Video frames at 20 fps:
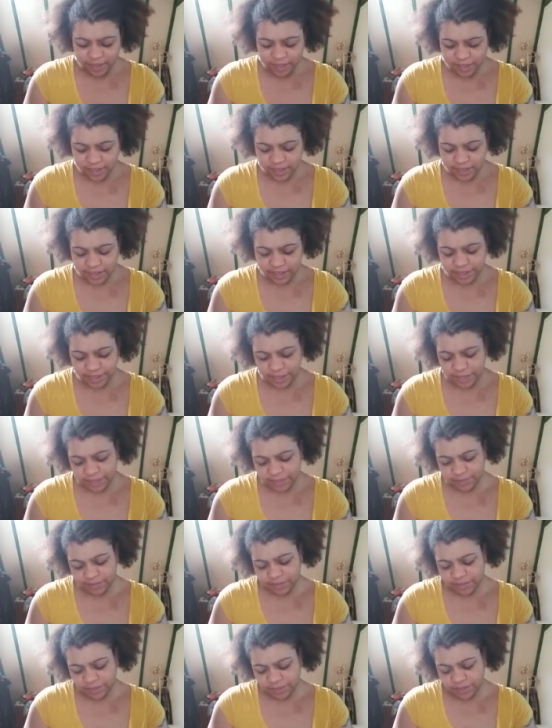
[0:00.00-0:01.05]
Okay,
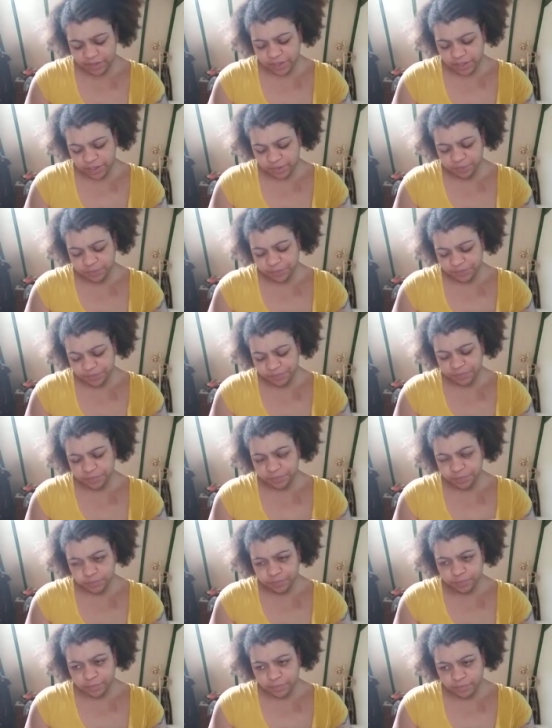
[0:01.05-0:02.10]
so,
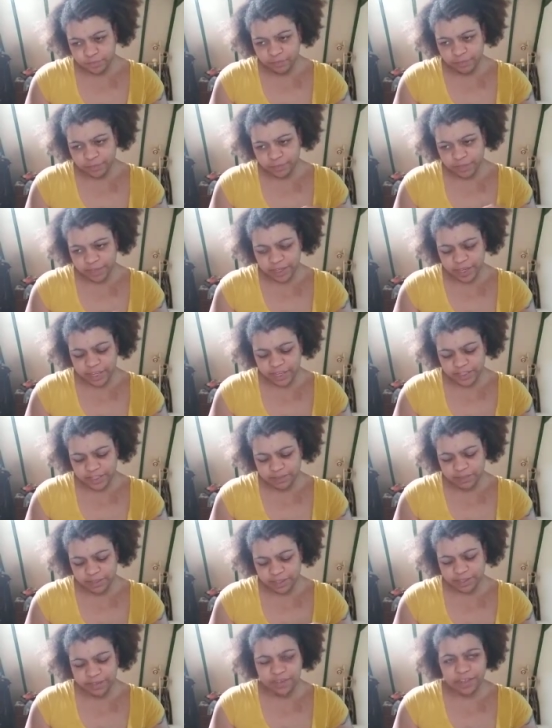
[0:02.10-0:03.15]
but yeah, it
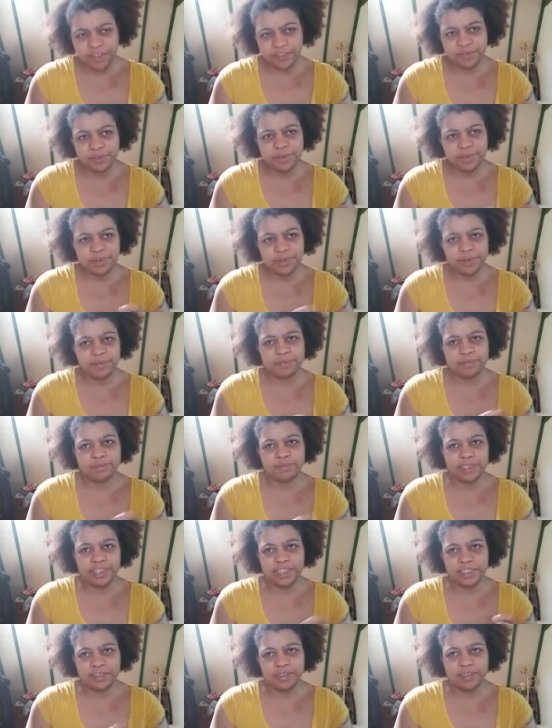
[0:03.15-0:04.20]
seemed like you guys were
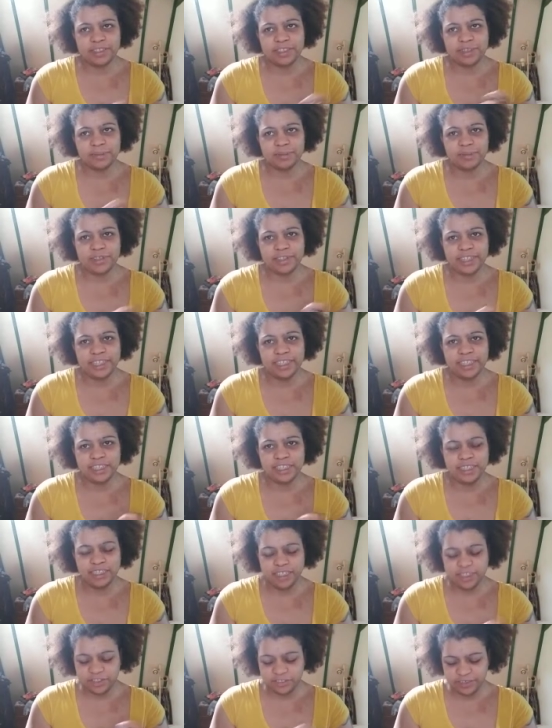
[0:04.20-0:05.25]
dealing with some
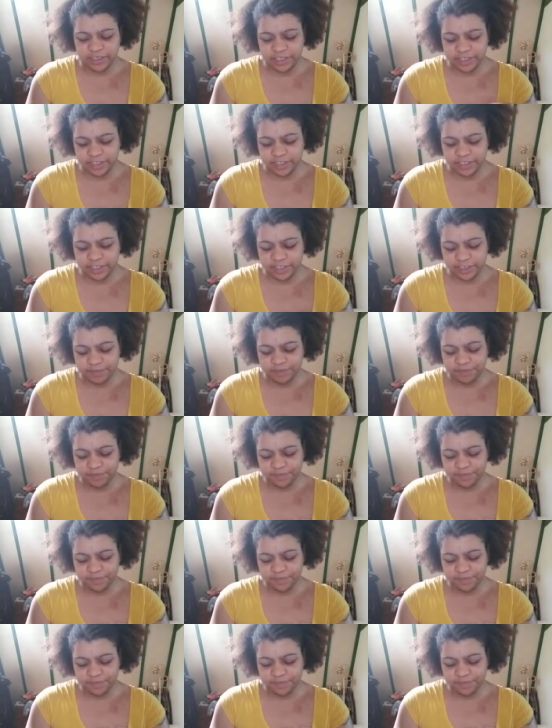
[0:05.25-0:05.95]
craziness right there.